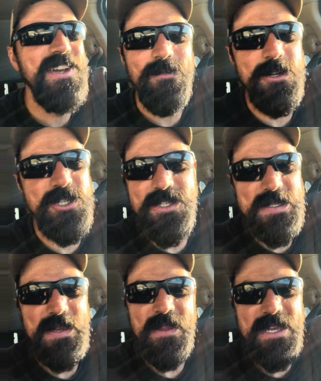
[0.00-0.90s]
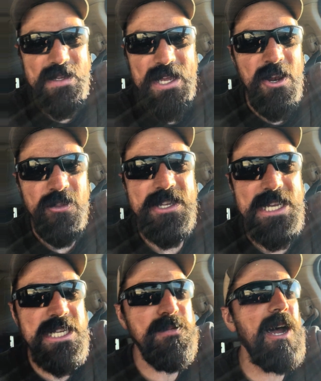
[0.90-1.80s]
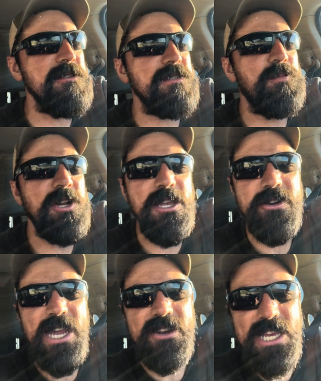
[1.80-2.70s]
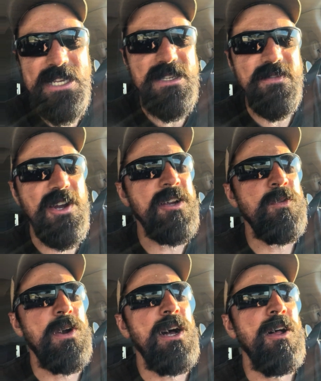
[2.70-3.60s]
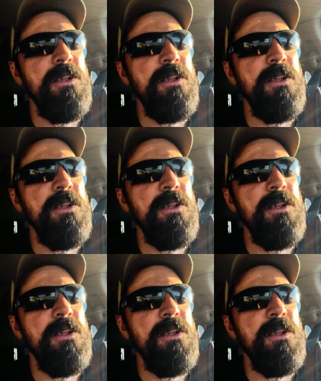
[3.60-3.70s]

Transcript: Which is the East Mountains, Bernalillo County, east of Carnuel,